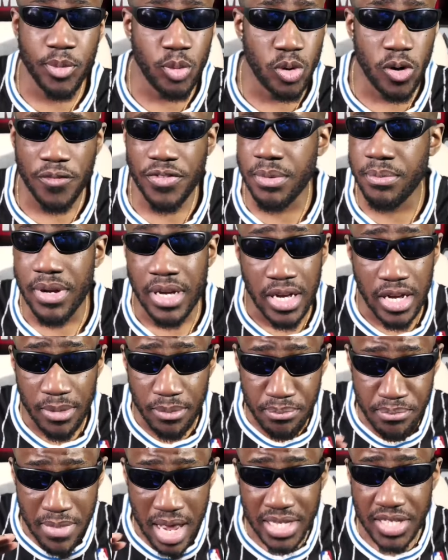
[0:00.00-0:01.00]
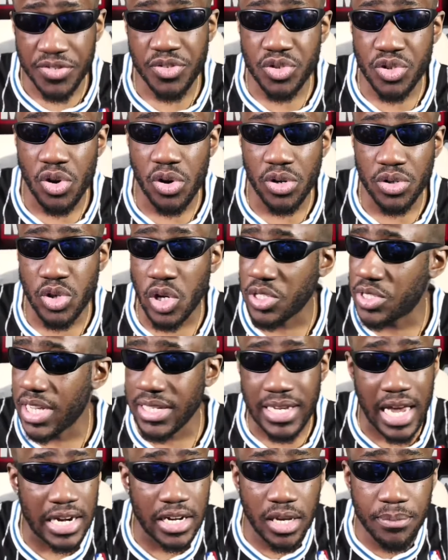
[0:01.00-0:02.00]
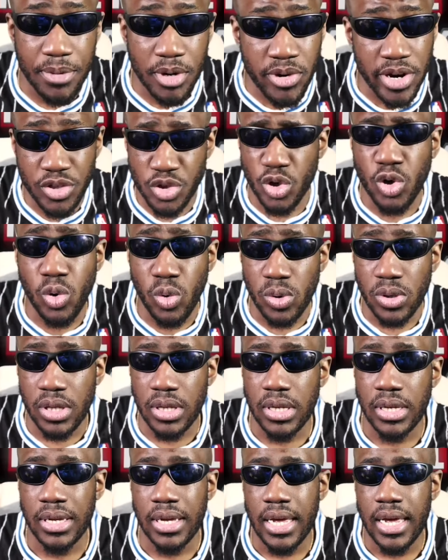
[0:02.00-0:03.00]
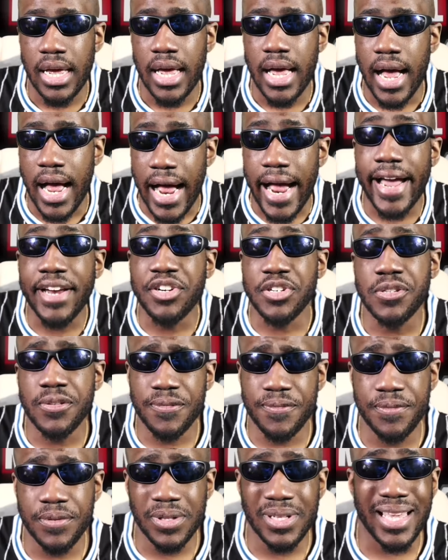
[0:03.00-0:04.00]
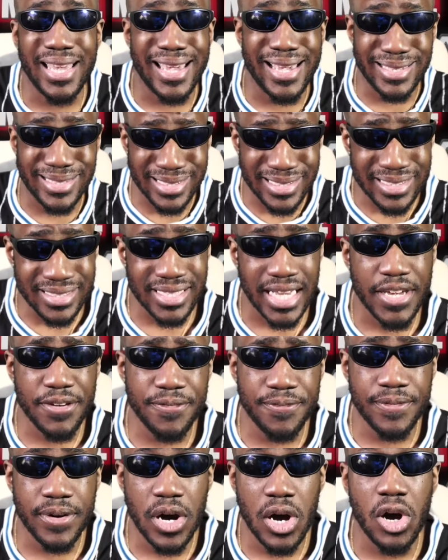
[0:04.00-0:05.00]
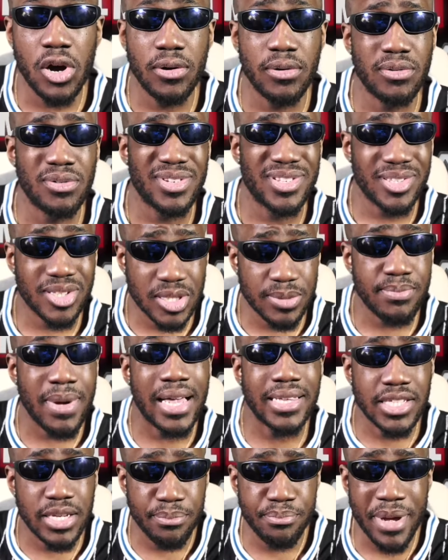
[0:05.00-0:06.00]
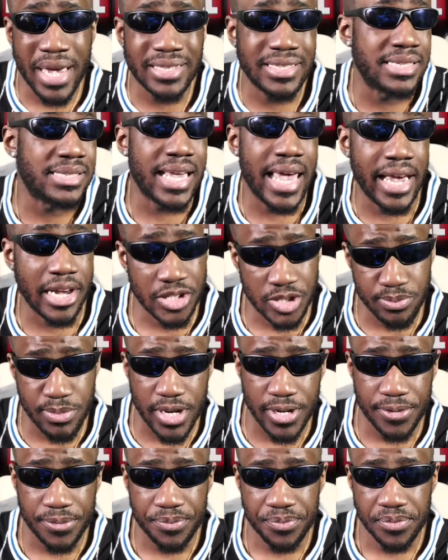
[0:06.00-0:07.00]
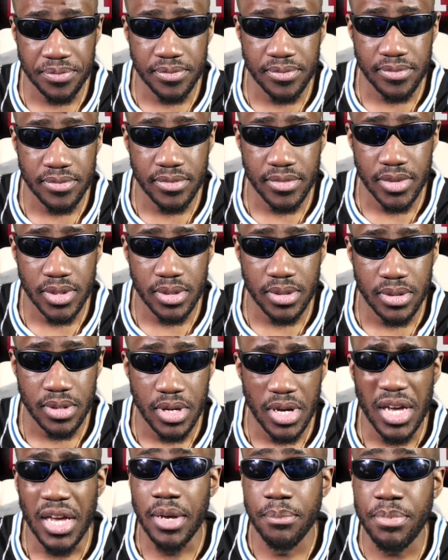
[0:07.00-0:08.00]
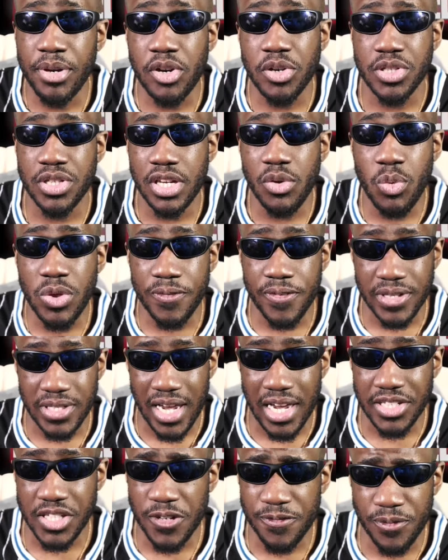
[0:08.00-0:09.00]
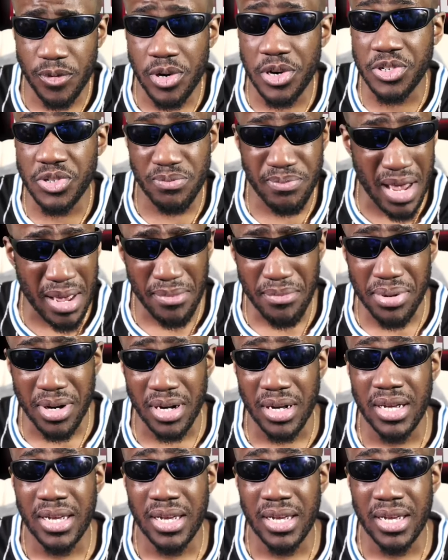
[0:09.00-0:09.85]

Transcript: love them, massive su- success, and it could be great. It's cool. I just feel a safer, smarter bet is X Men. Because the thing with the Fantastic Four is remember,